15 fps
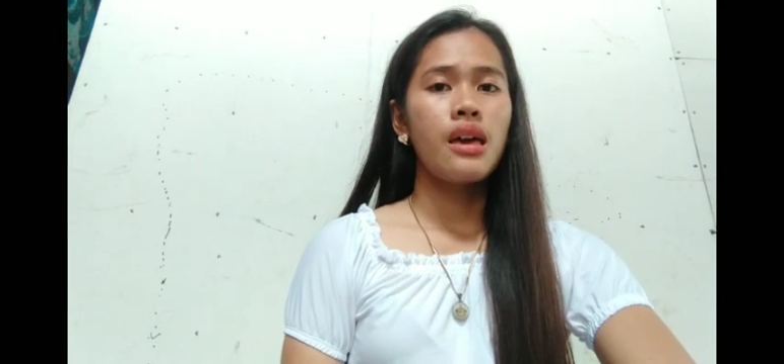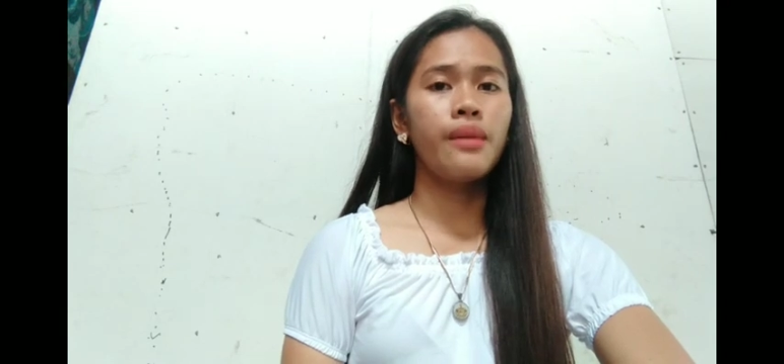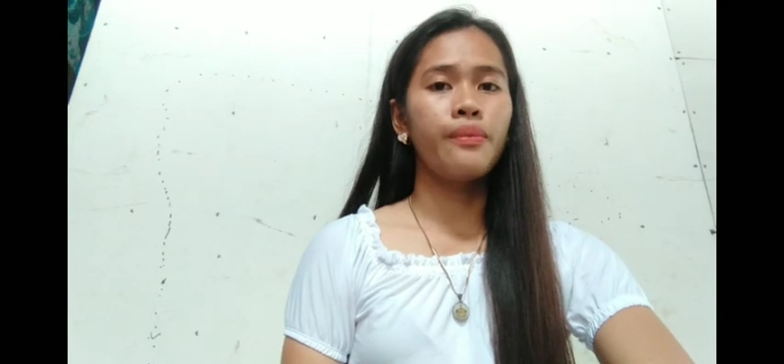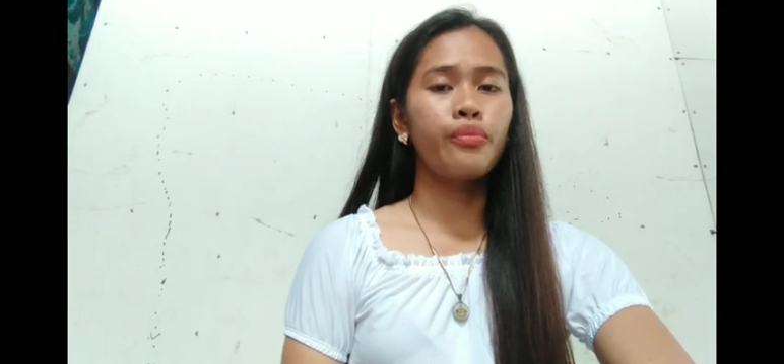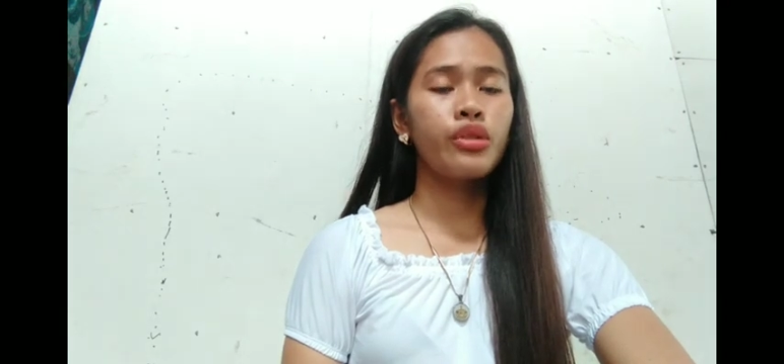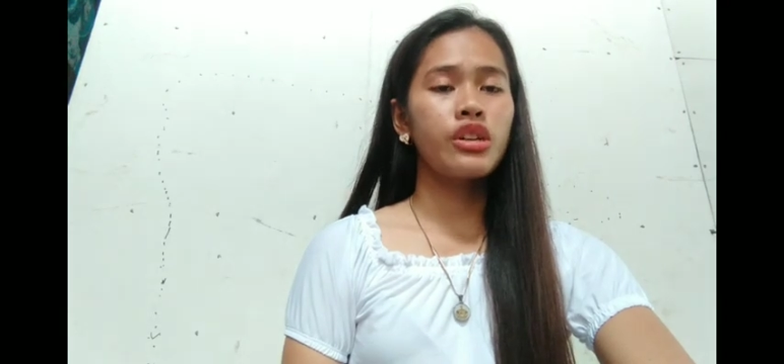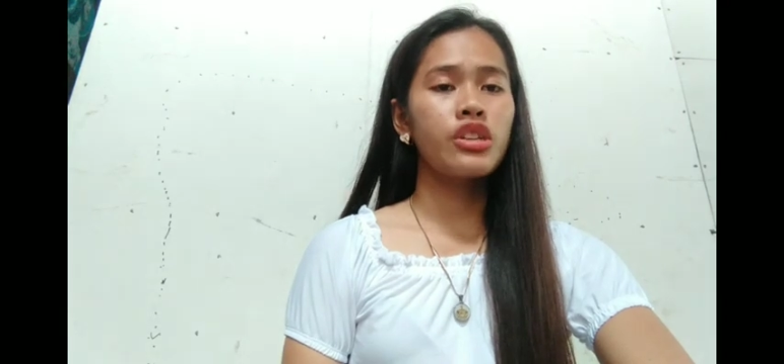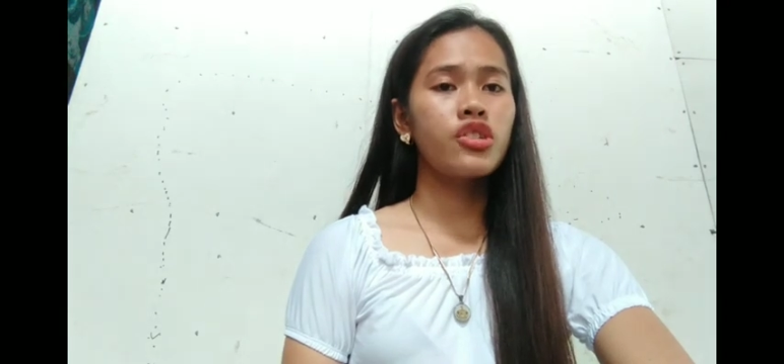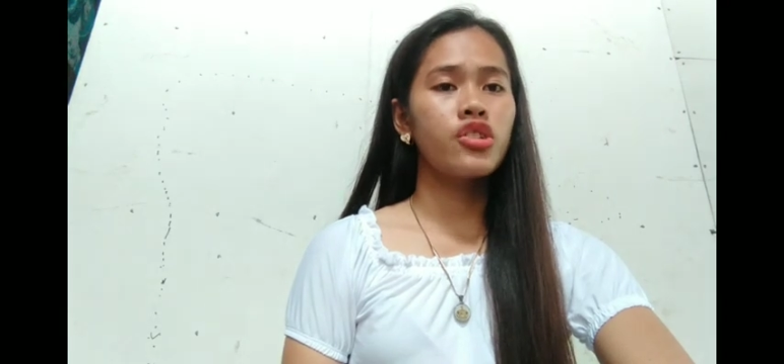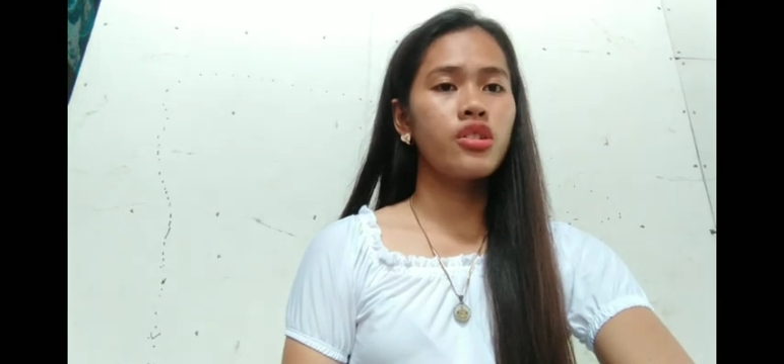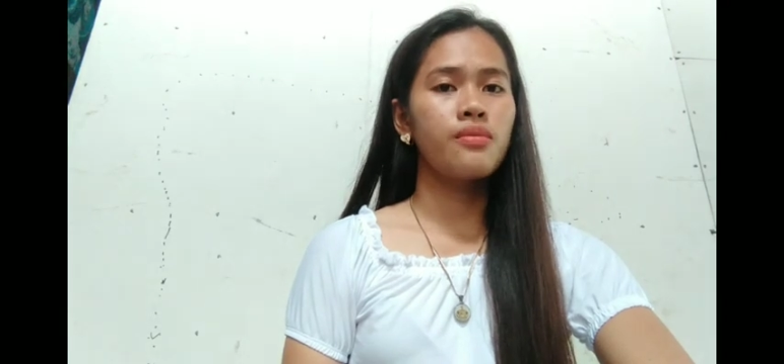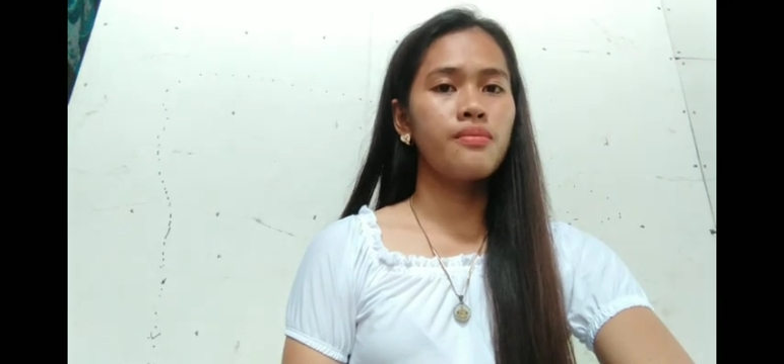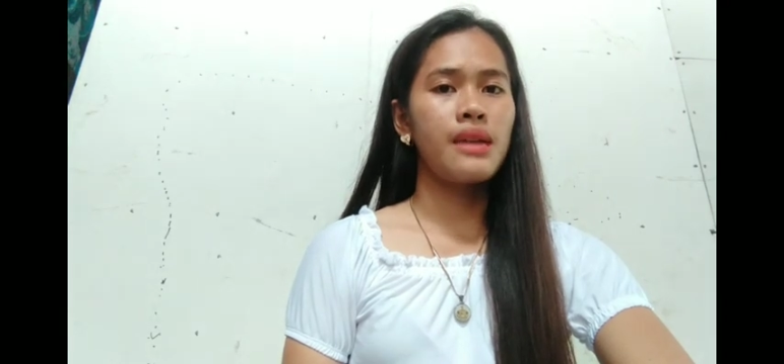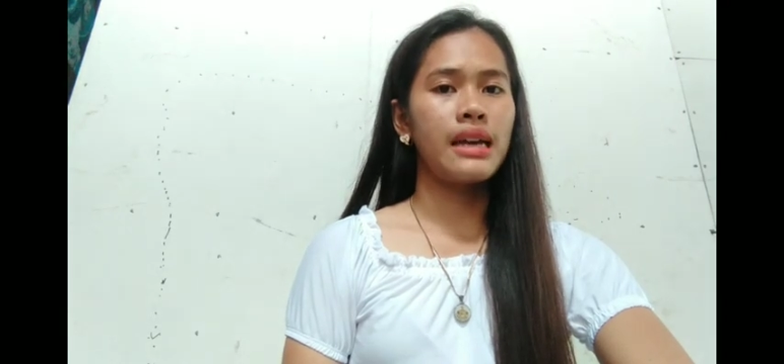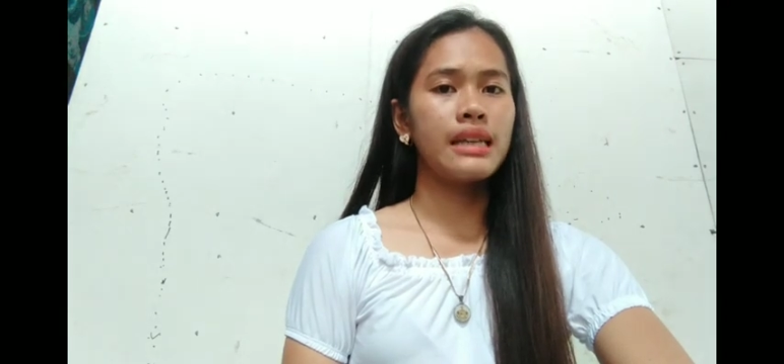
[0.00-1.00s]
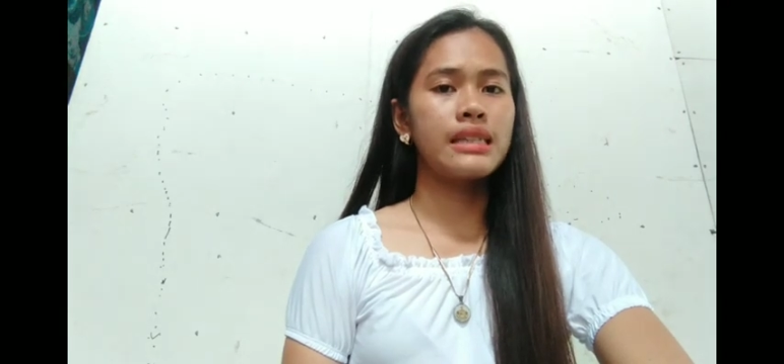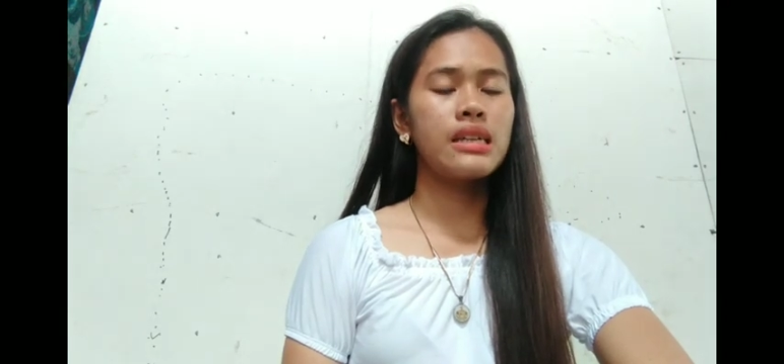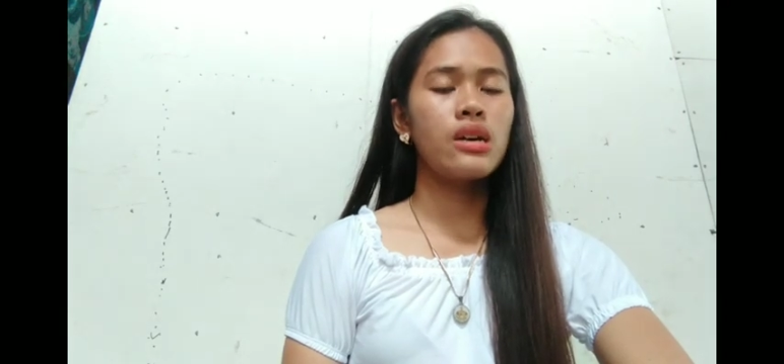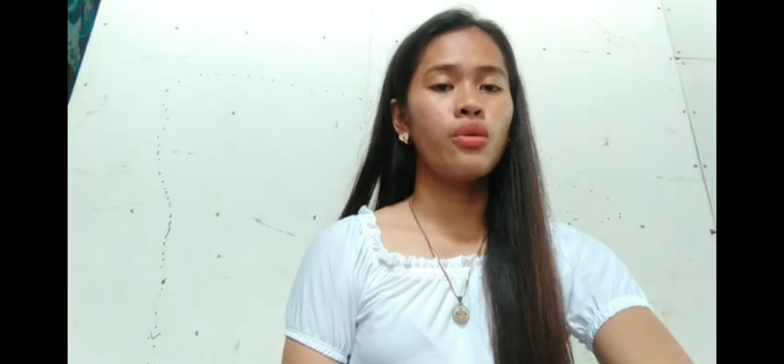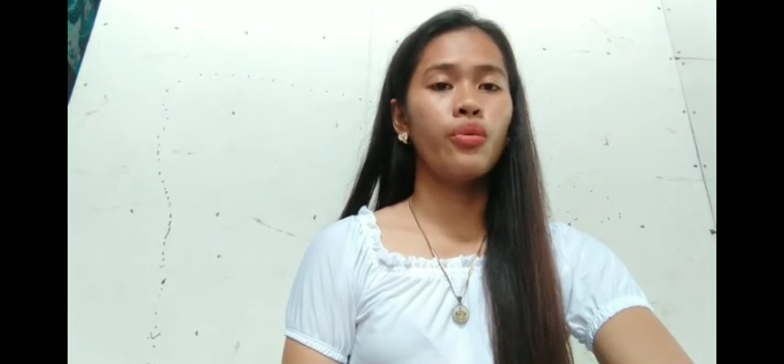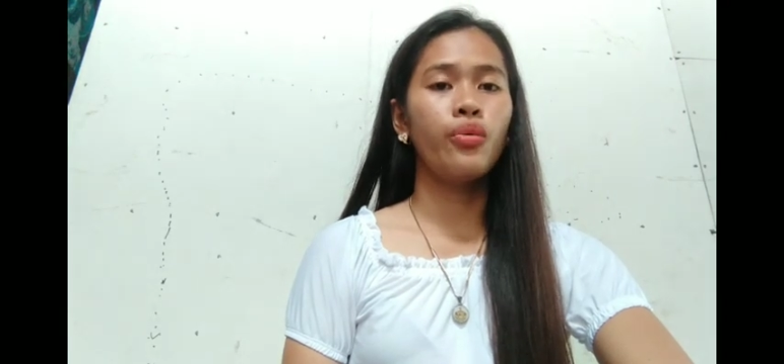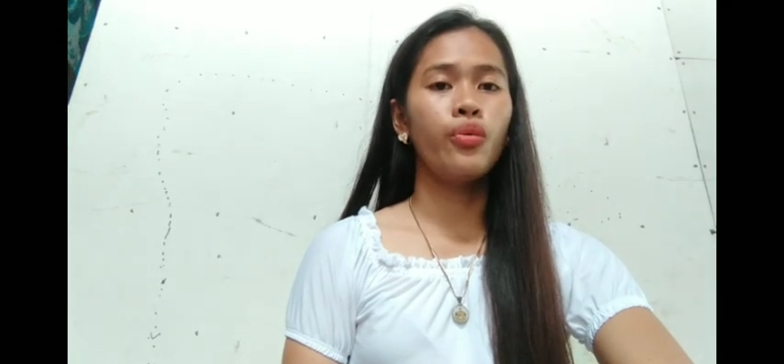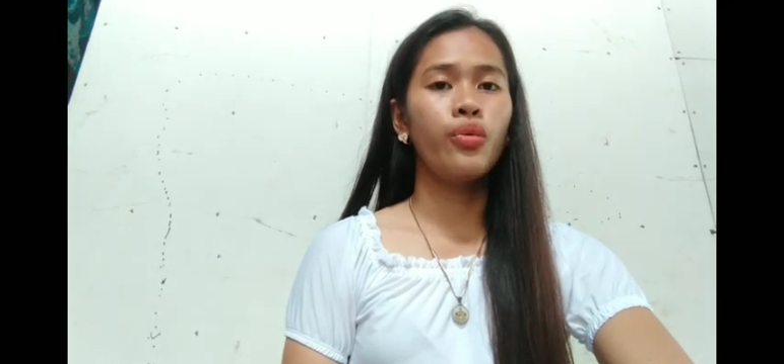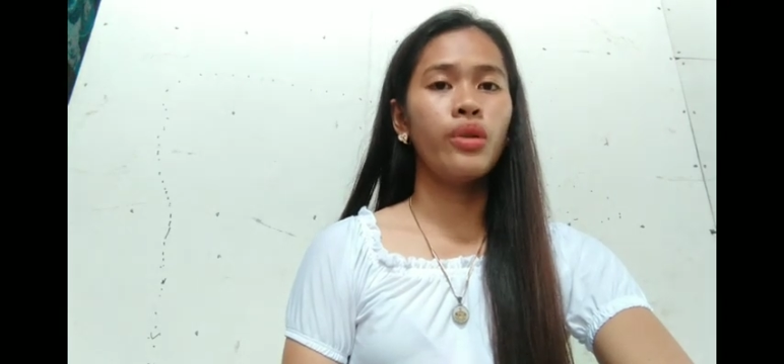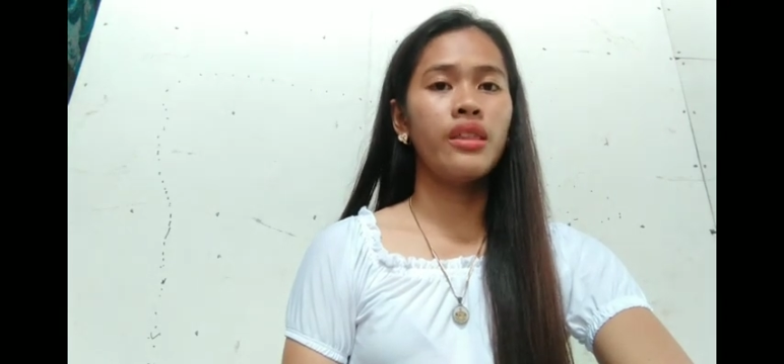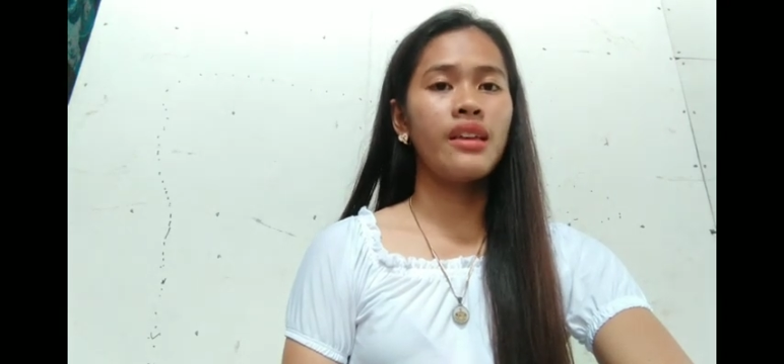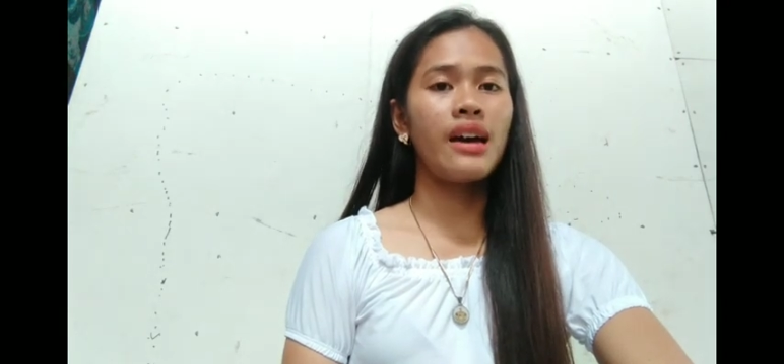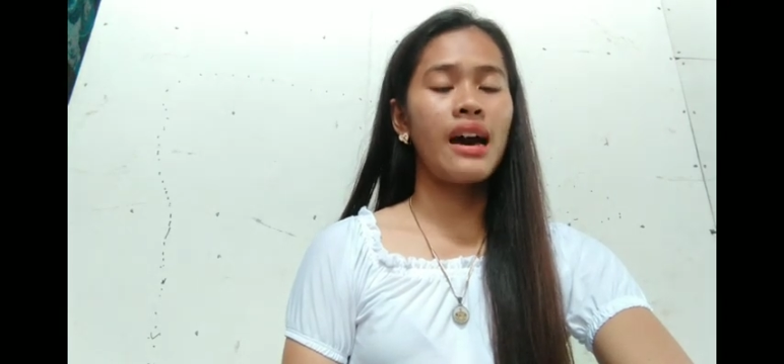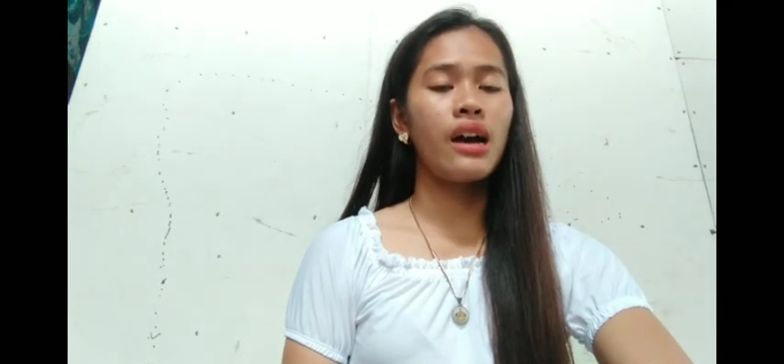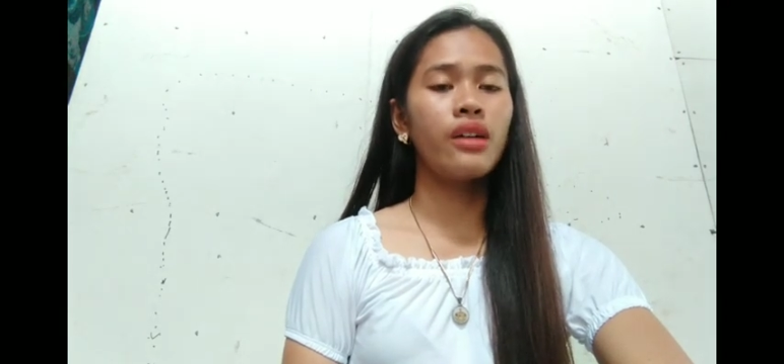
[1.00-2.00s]
imprisonment
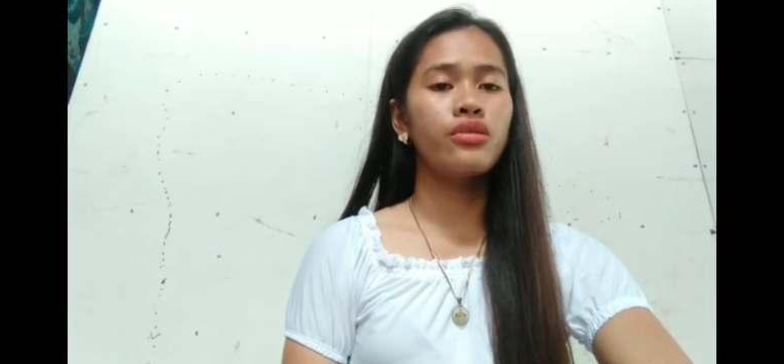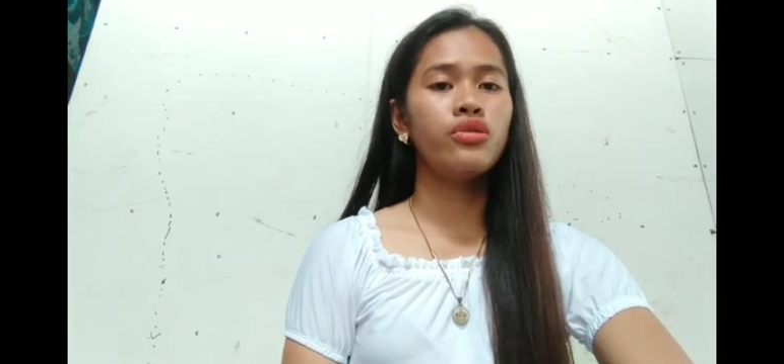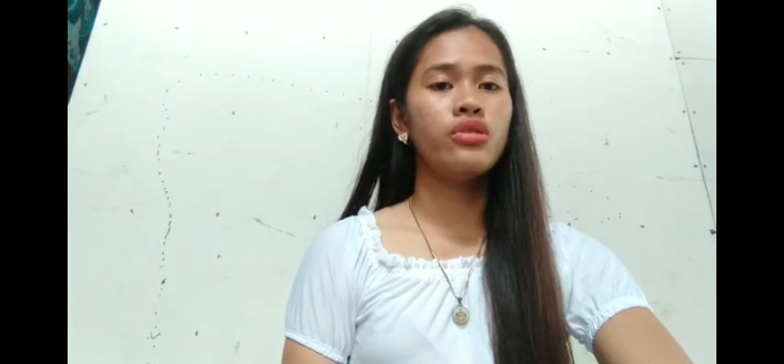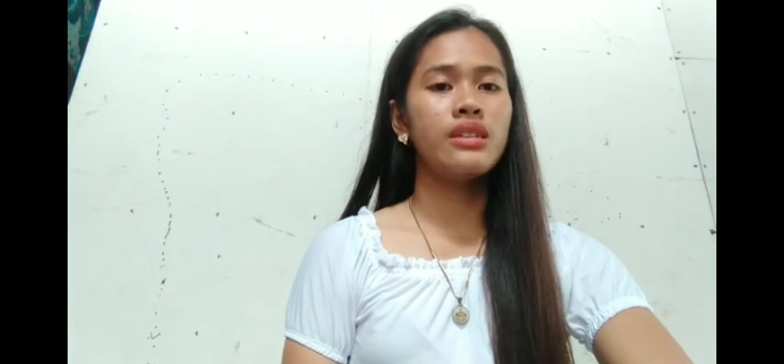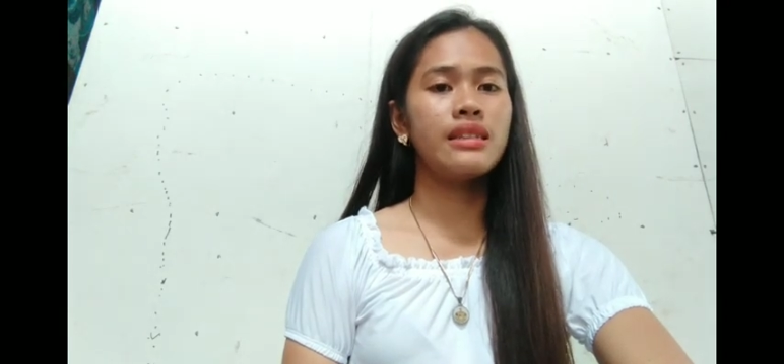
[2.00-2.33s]
without